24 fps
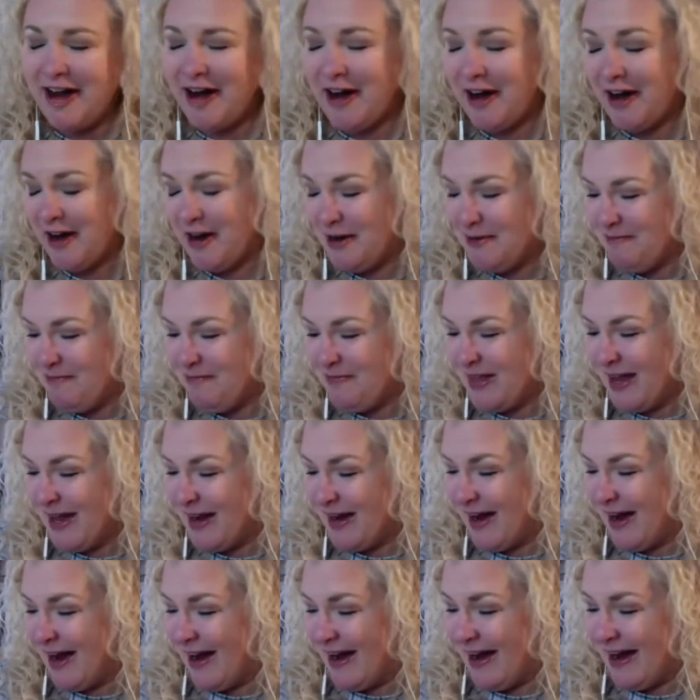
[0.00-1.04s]

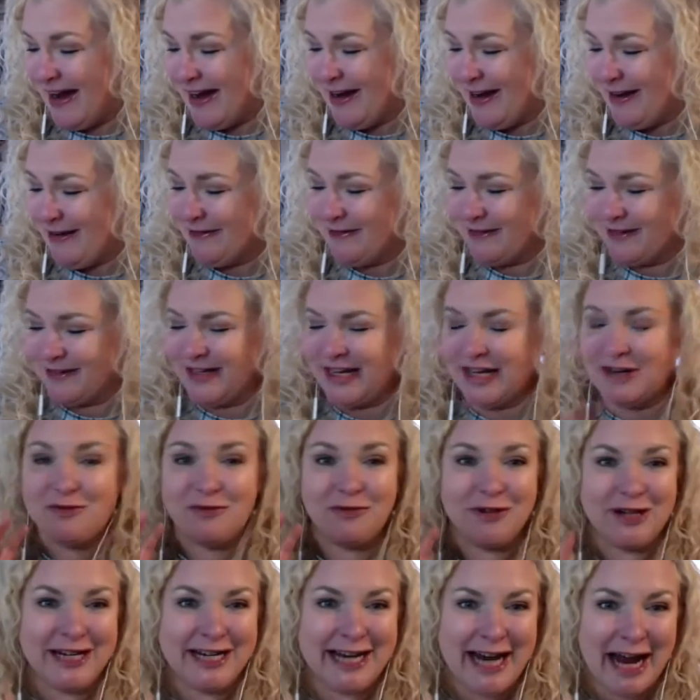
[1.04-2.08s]
that I can
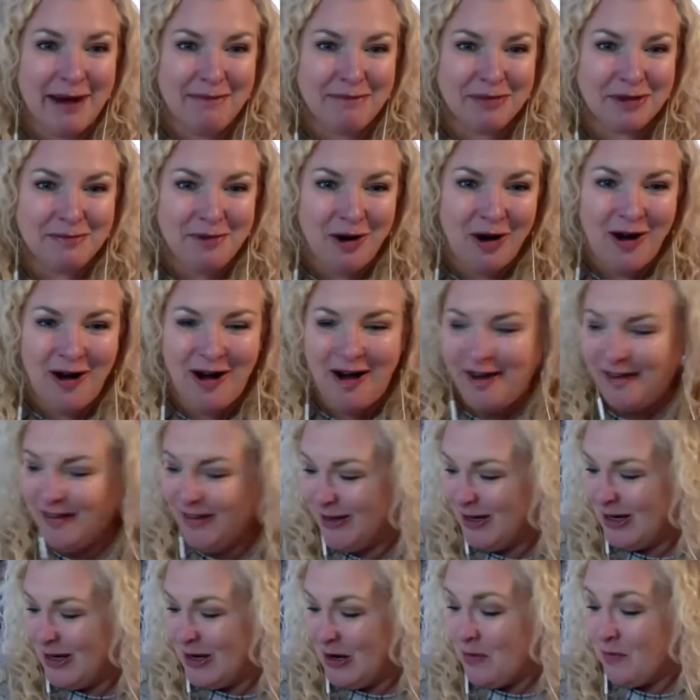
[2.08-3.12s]
recap them all.
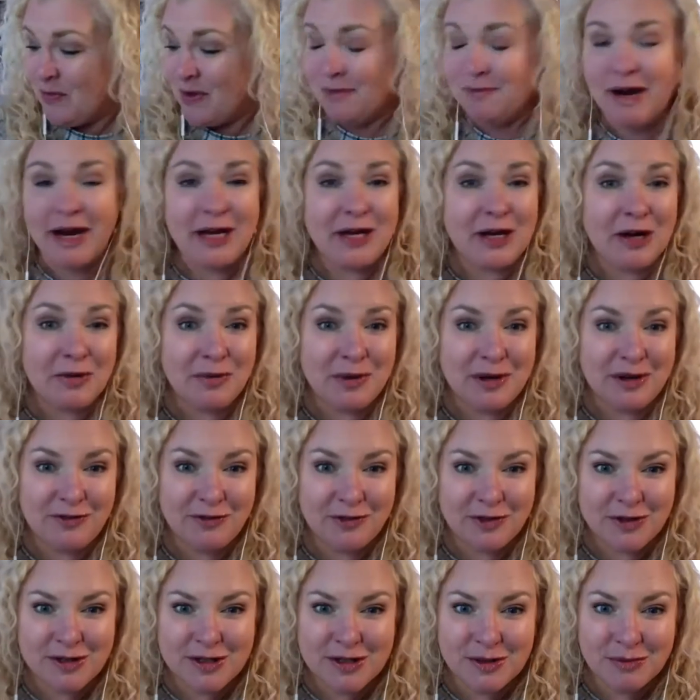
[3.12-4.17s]
We might go in
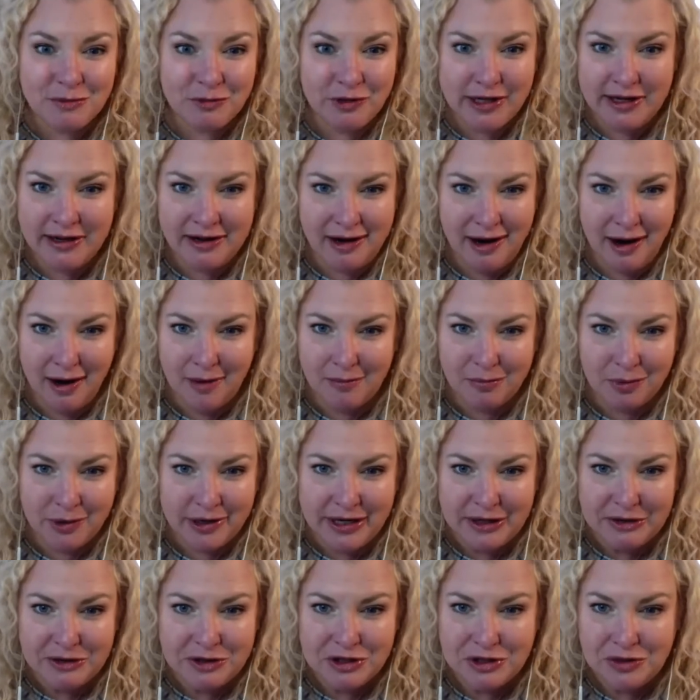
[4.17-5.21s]
for some reading
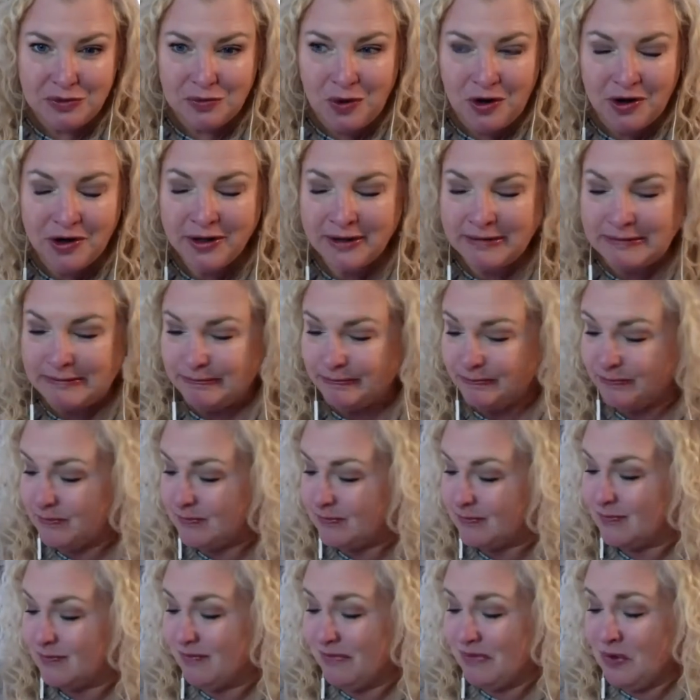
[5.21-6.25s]
comprehension work.
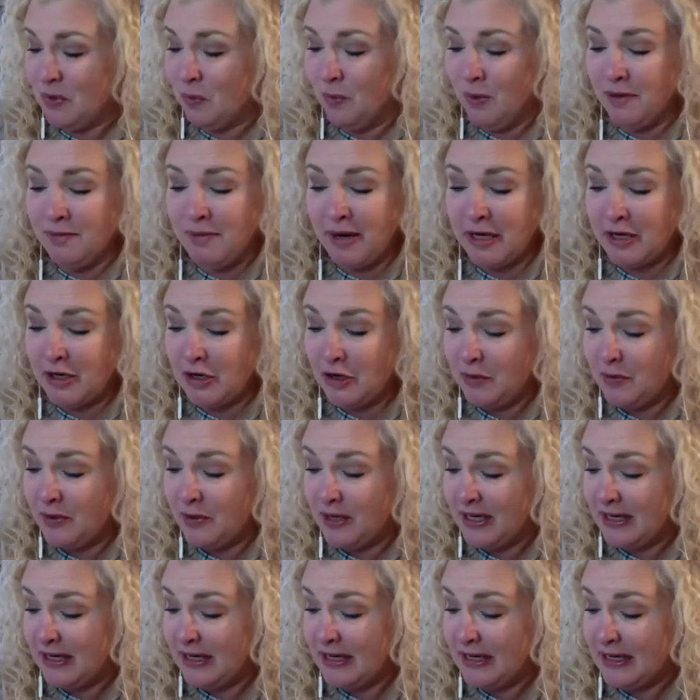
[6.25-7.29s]
We might go
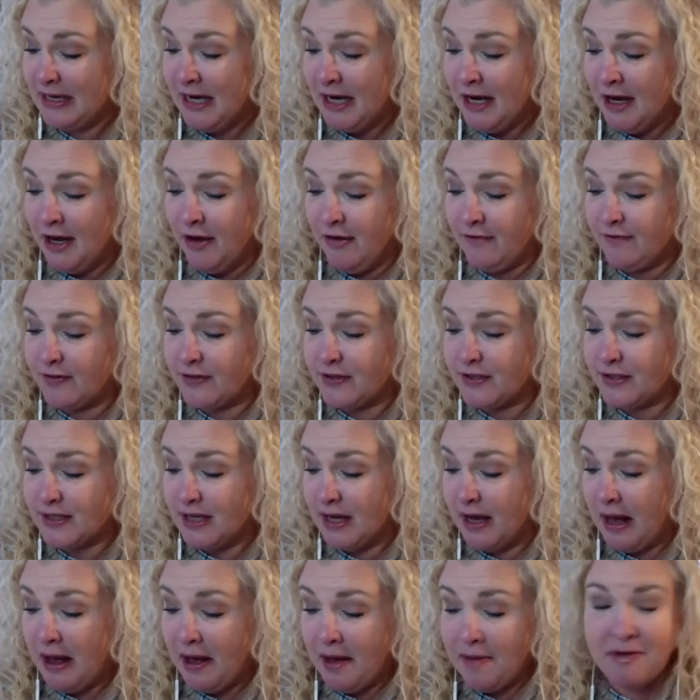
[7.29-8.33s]
in for
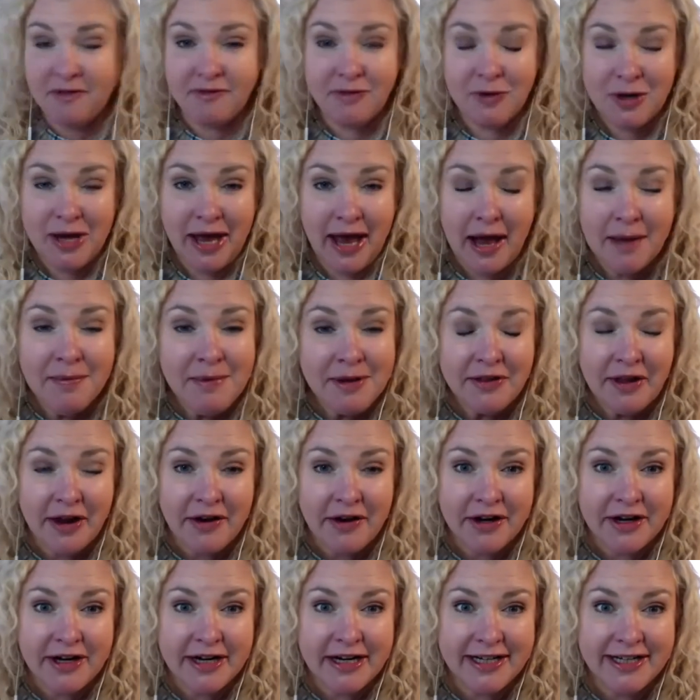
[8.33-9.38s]
some
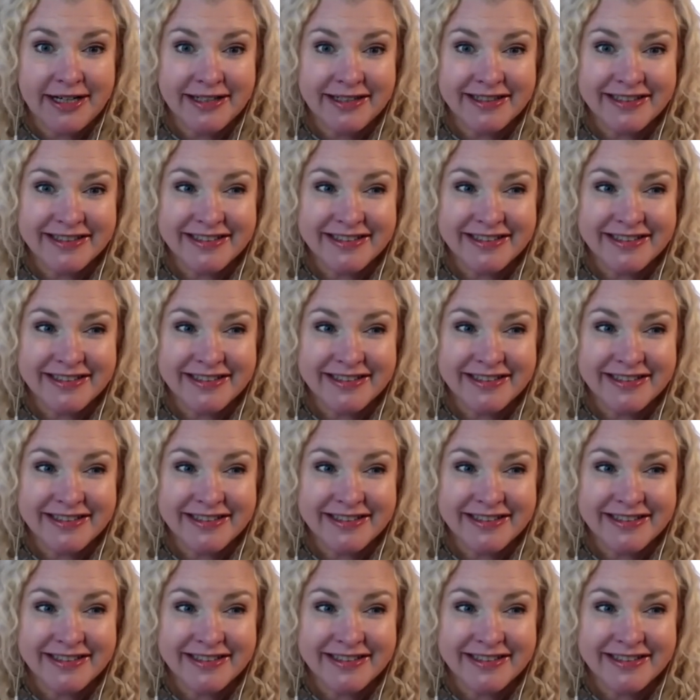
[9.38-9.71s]
vocabulary,